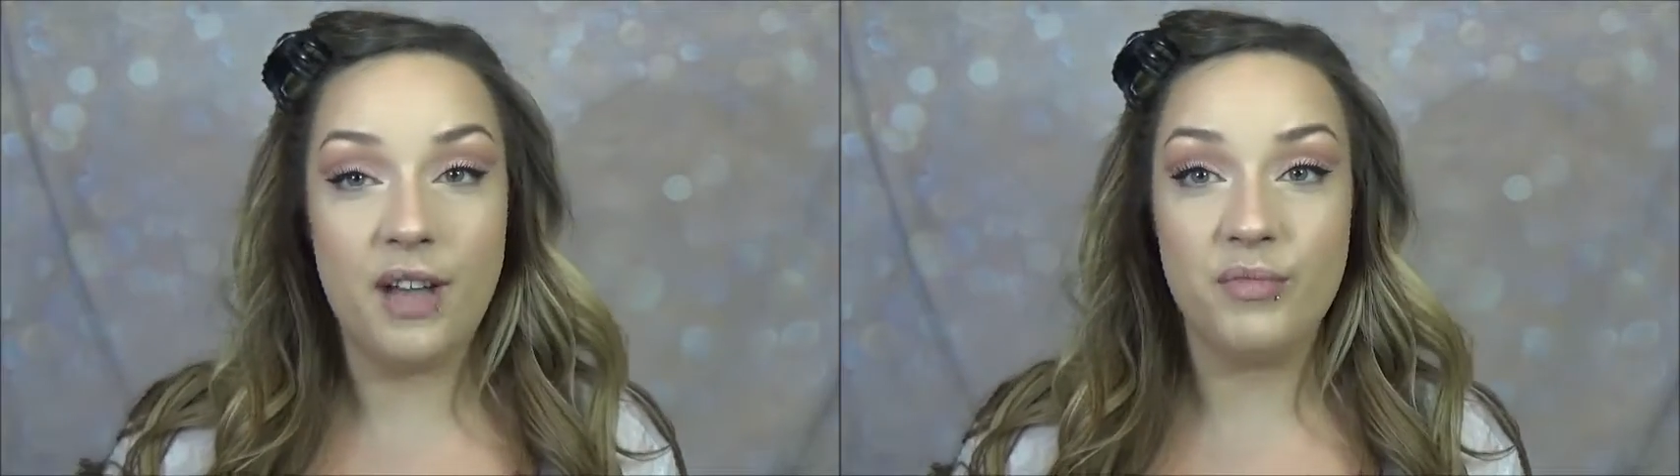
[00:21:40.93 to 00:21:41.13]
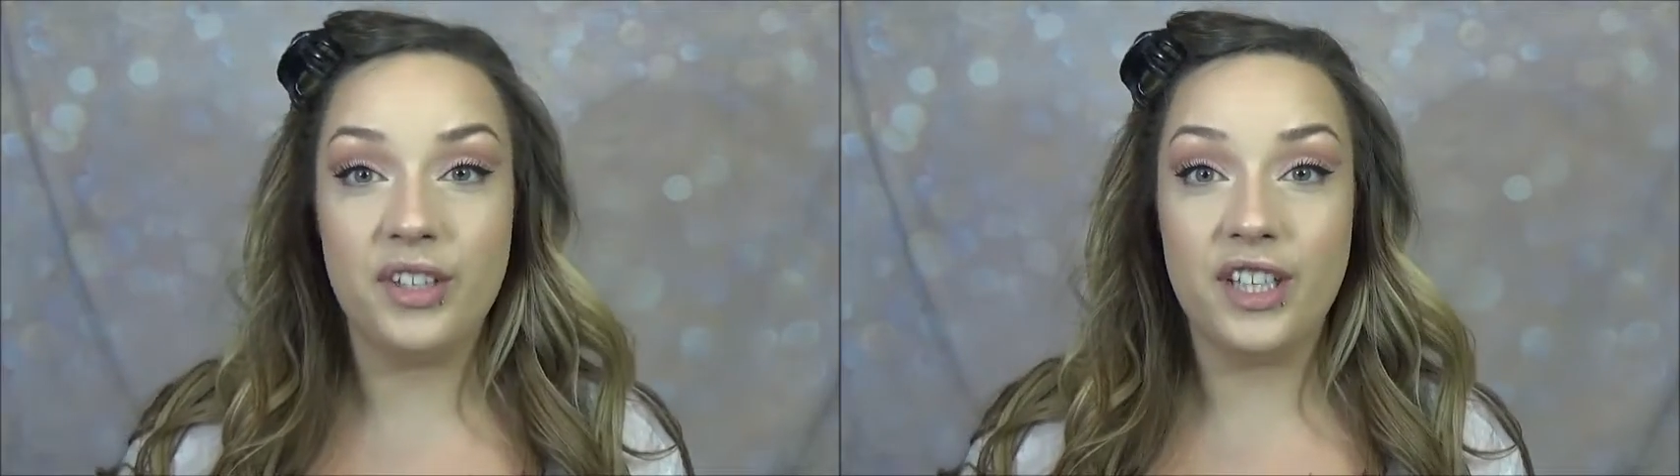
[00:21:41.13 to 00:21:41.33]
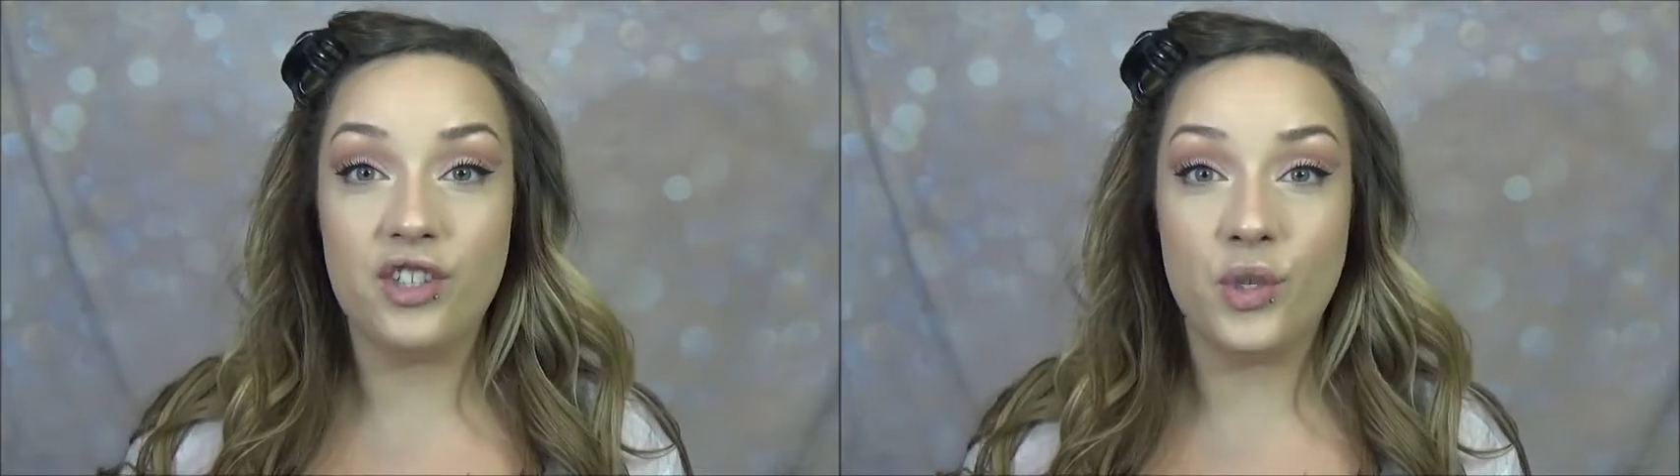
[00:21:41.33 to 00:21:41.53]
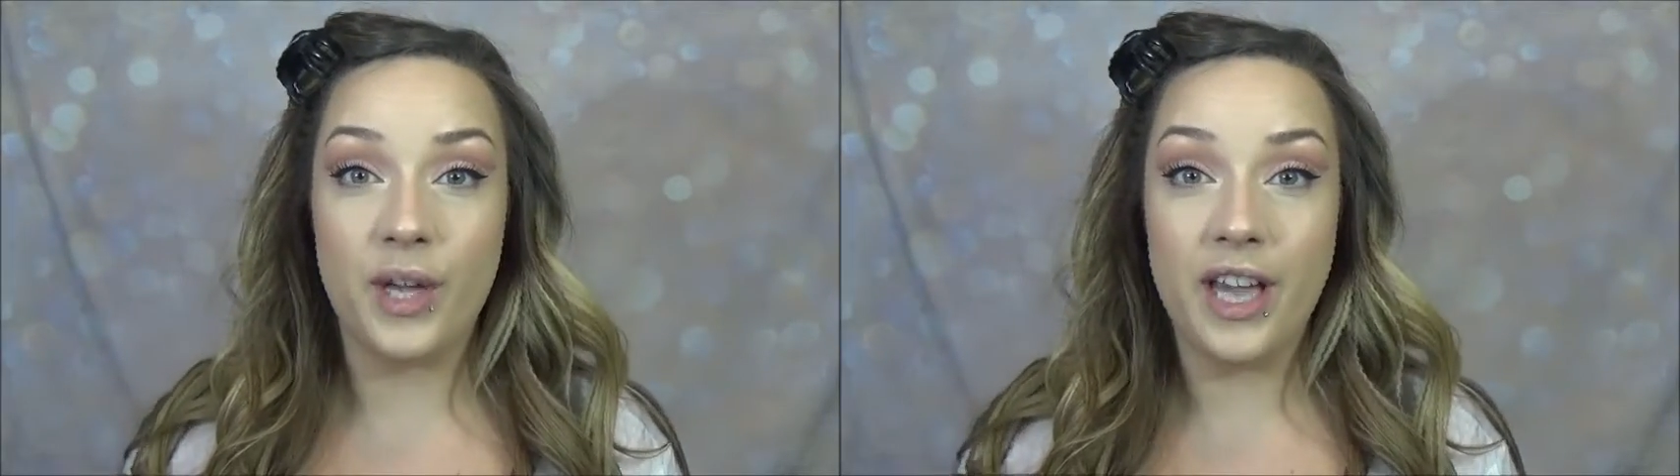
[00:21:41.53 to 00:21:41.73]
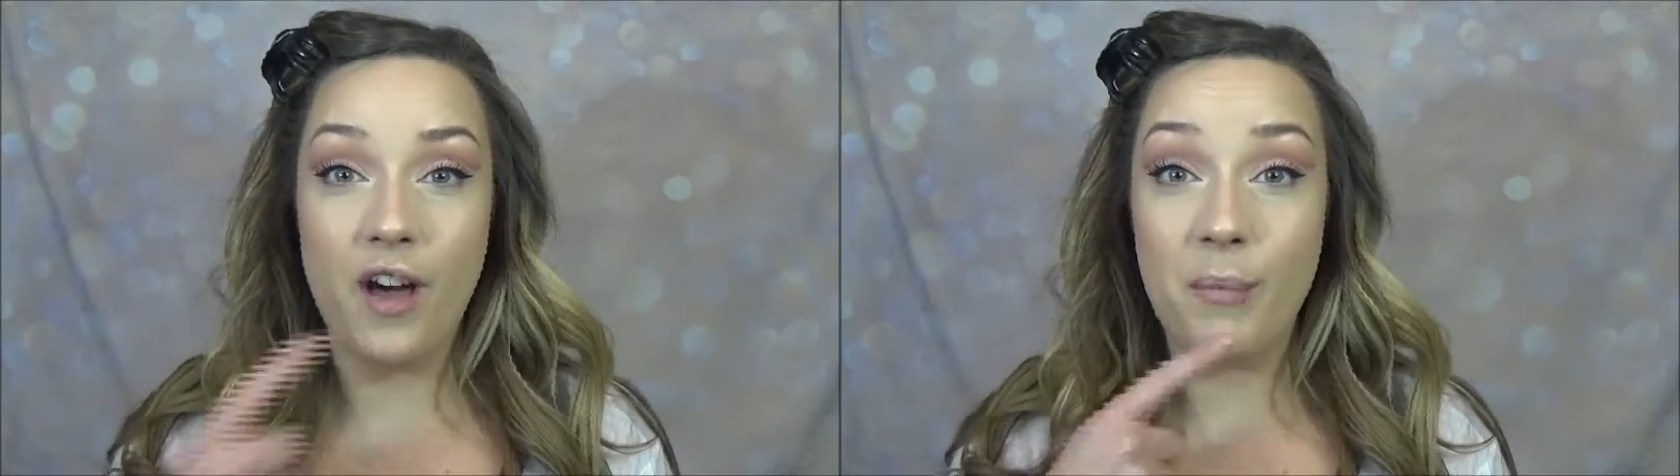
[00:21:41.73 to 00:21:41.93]
I'm really
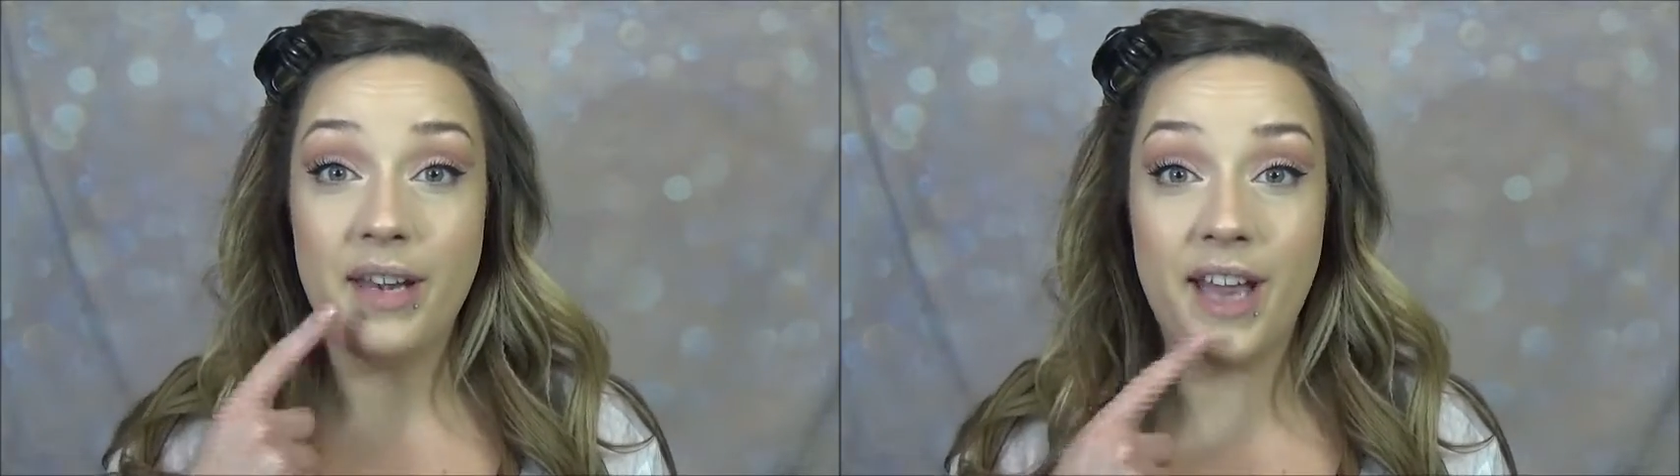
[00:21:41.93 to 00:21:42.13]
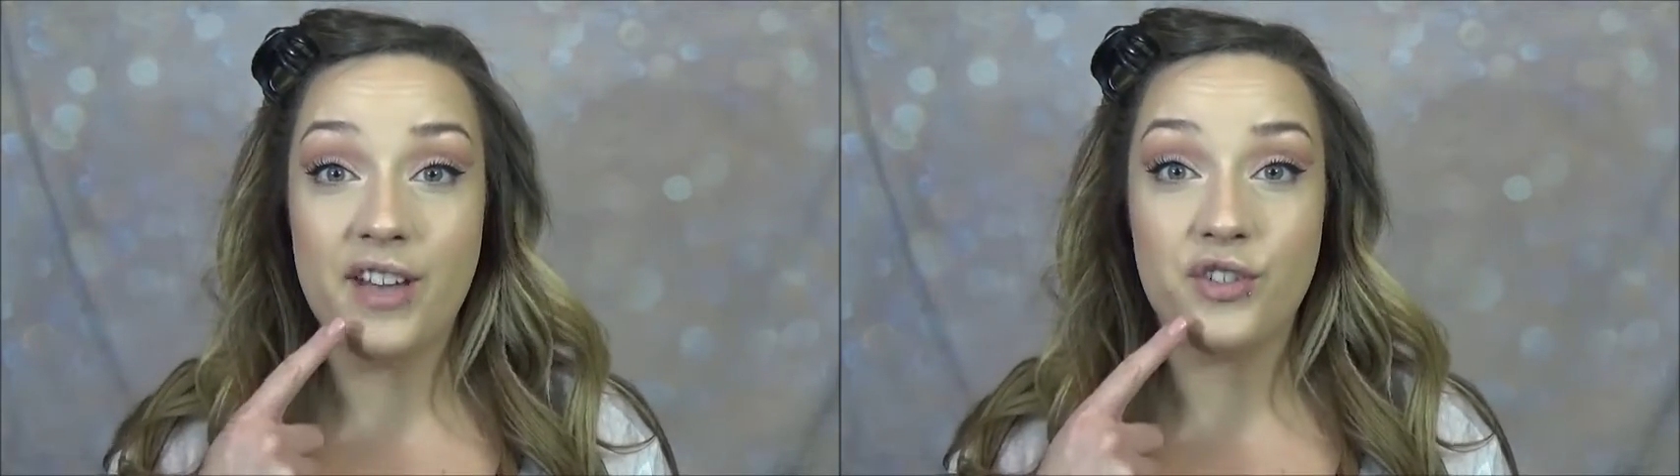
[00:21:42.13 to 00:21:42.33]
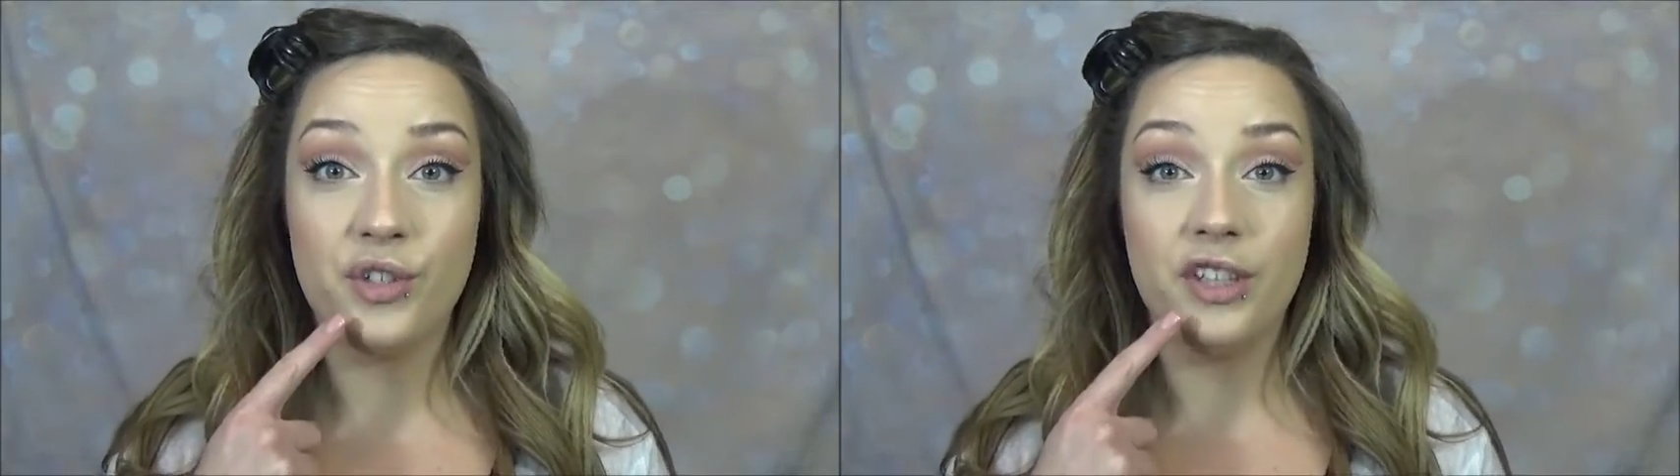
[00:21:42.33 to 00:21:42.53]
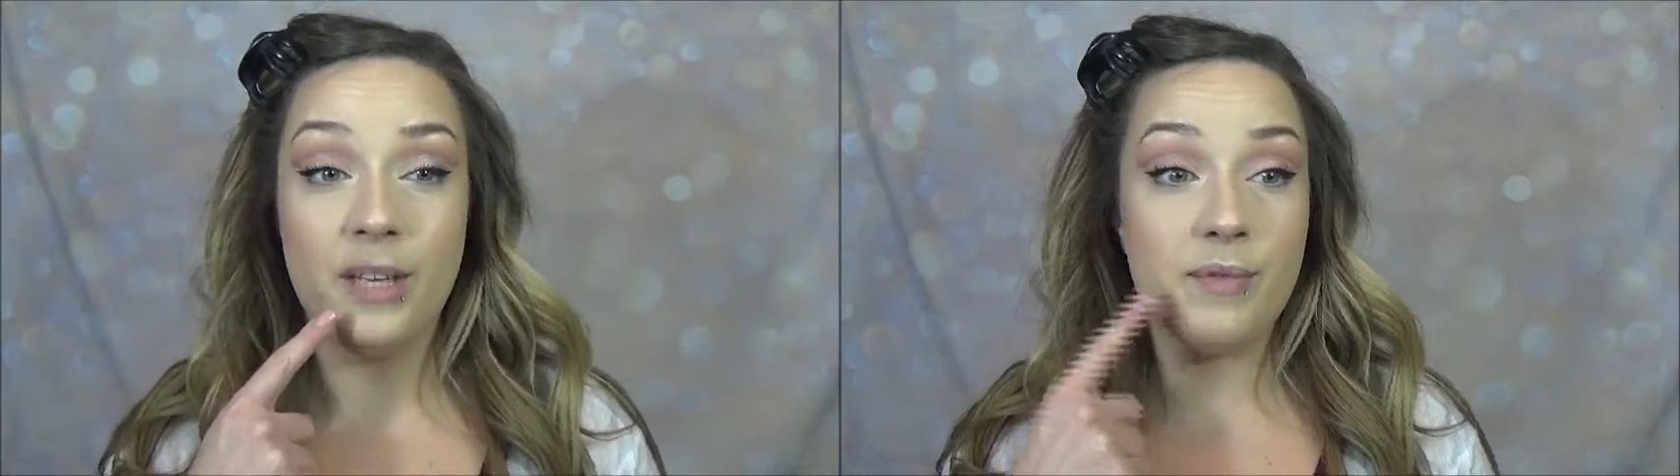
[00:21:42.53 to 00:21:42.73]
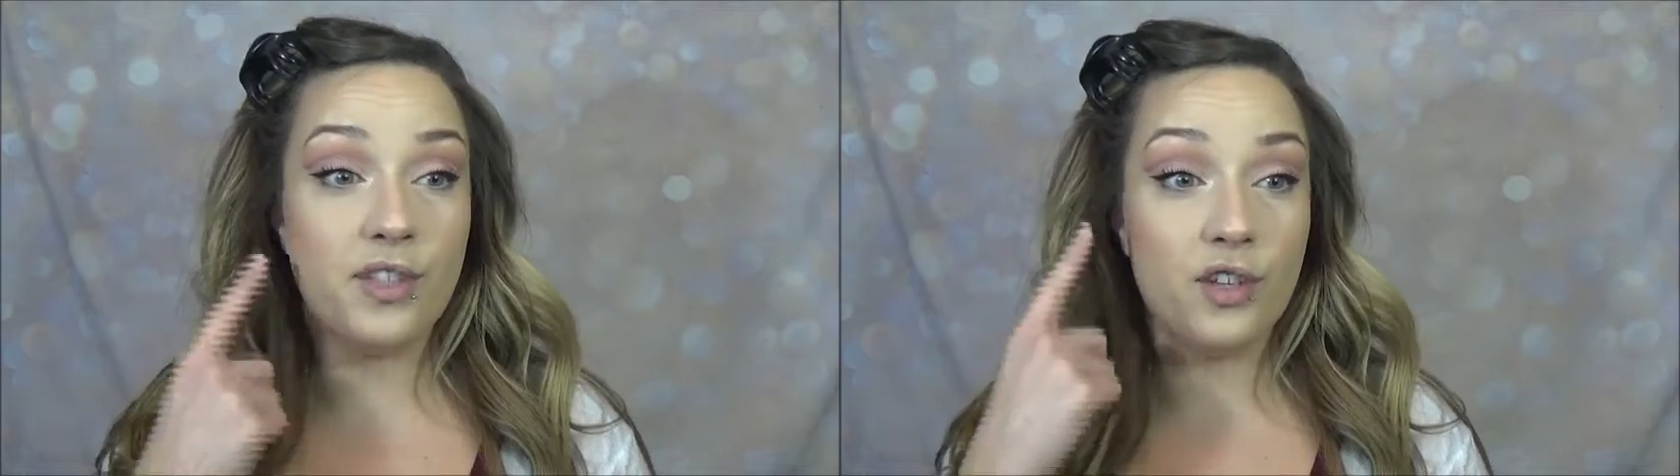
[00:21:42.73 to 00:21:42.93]
enjoying how my natural
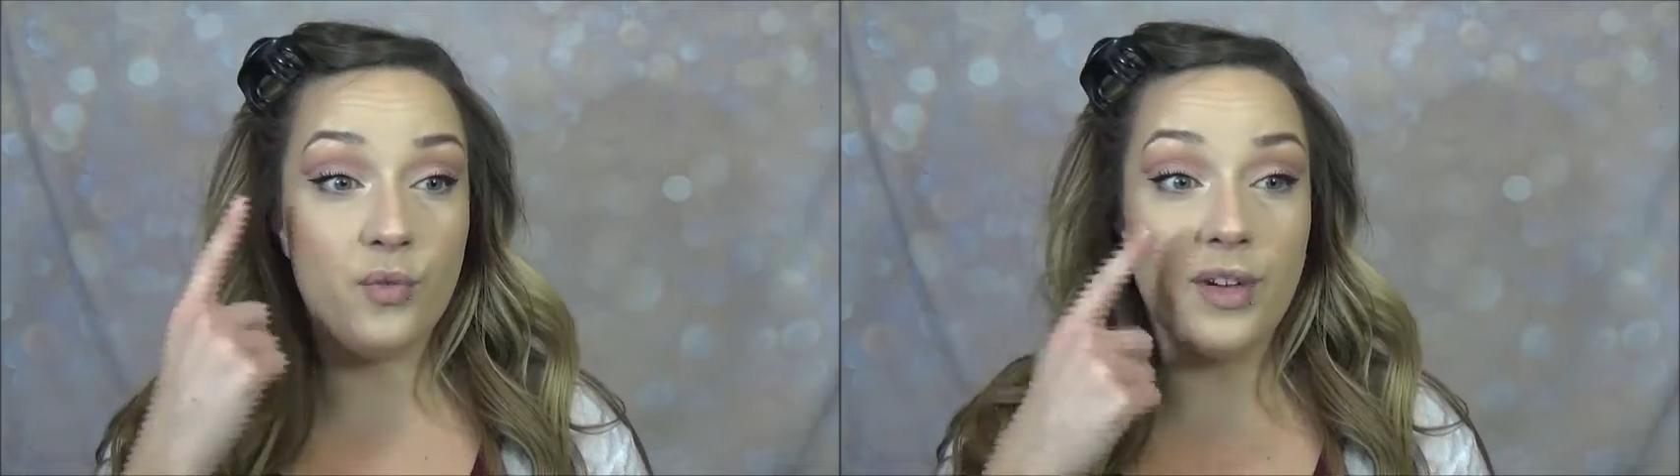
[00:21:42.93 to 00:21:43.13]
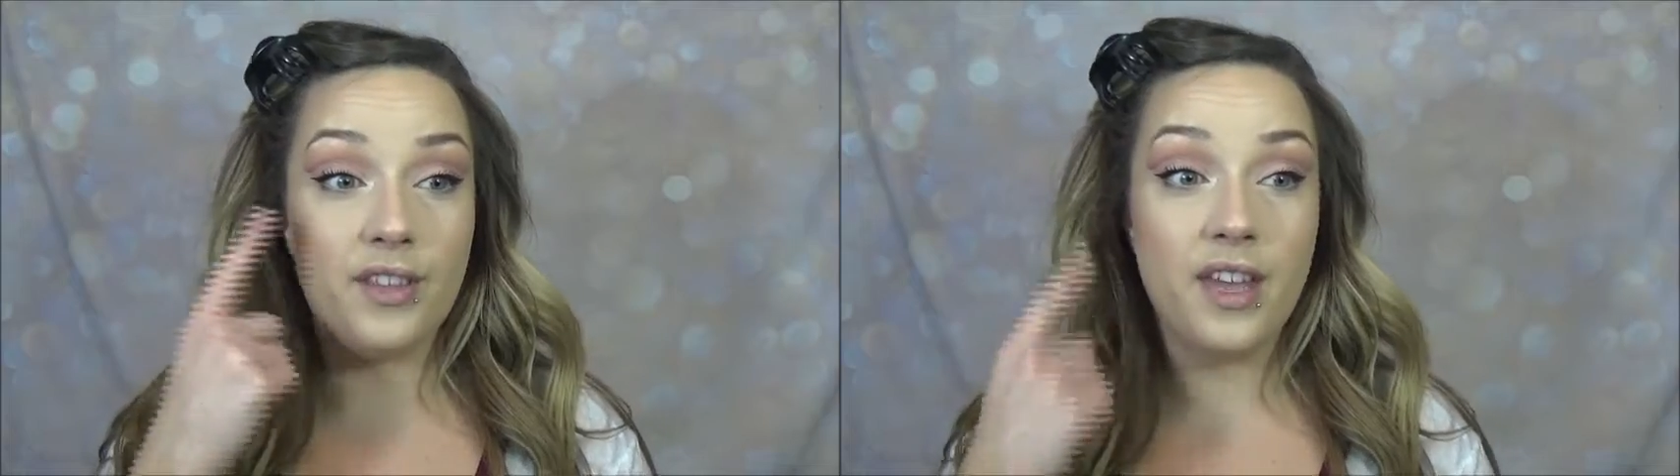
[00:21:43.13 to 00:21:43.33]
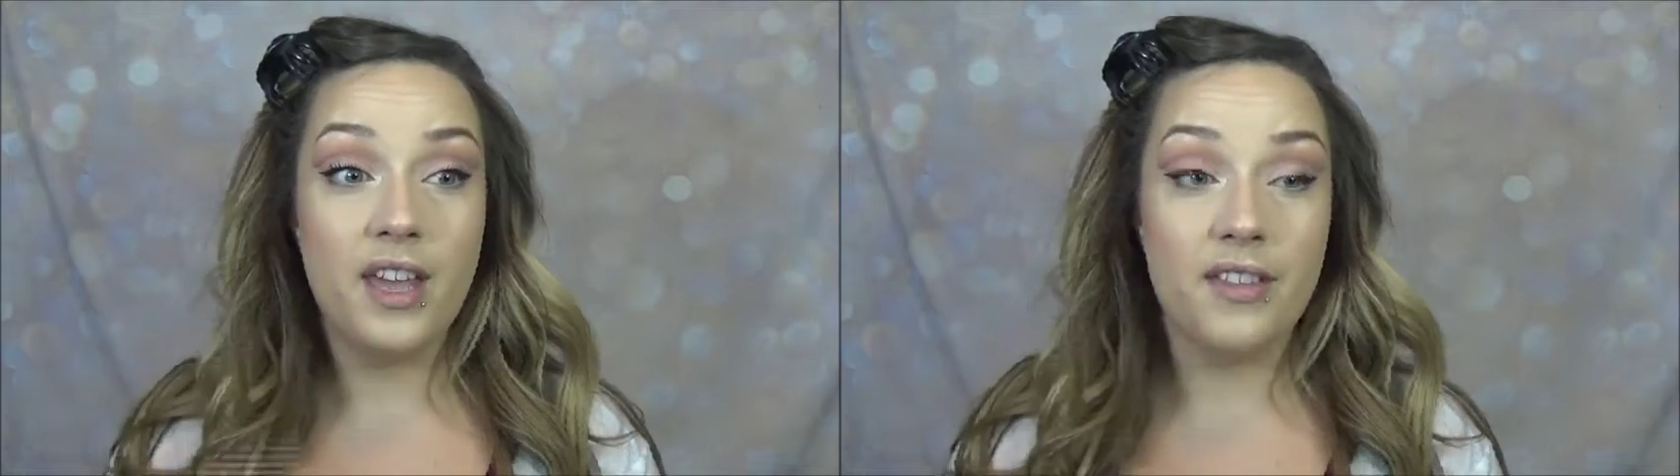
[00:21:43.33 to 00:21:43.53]
lips look with